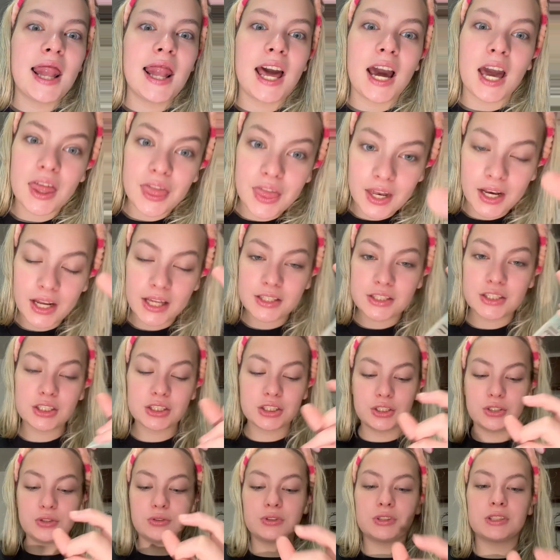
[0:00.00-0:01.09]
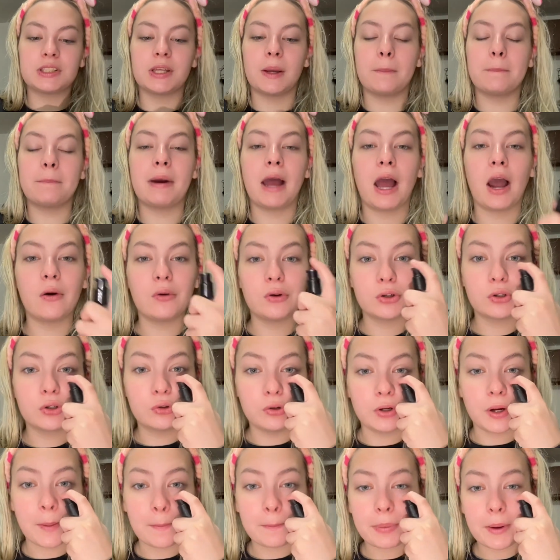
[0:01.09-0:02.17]
Then I just used some Power
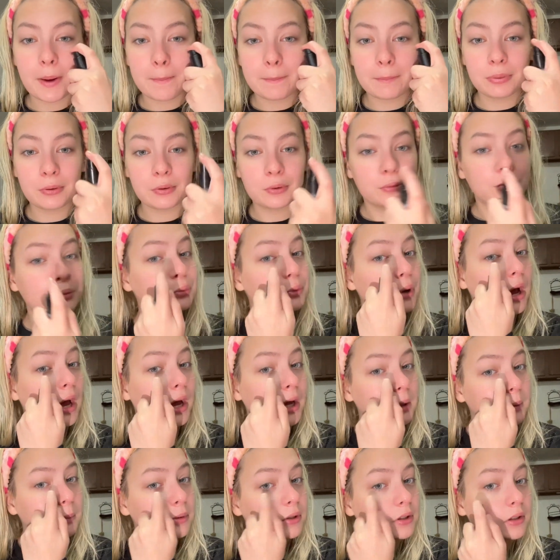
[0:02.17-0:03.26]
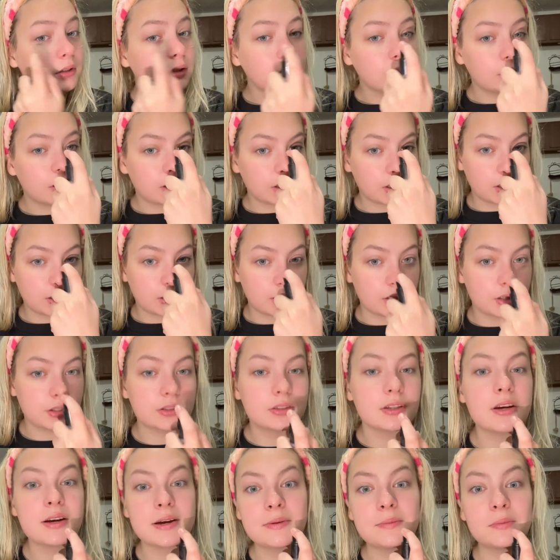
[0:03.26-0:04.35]
Grip primer and
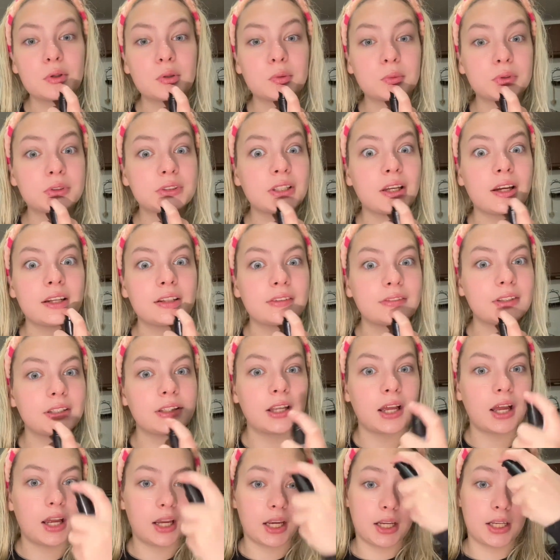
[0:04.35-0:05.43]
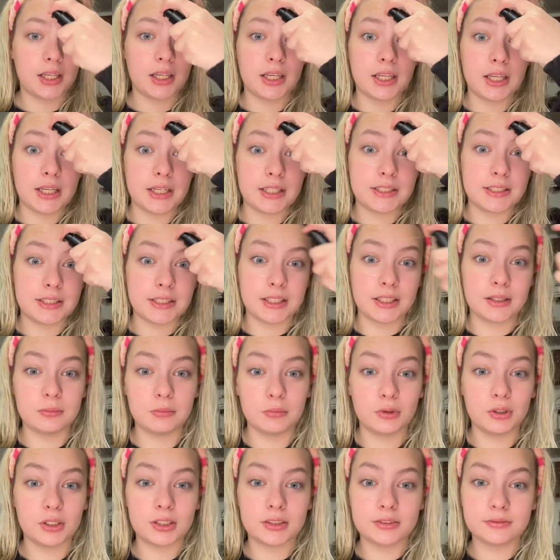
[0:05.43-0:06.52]
I'm almost out of it. I need to get
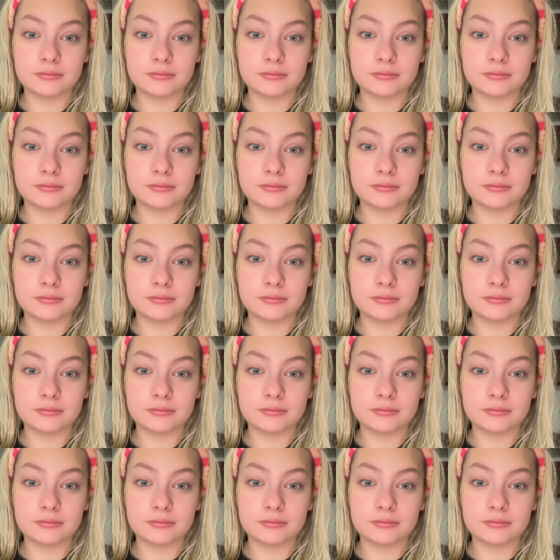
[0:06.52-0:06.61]
more.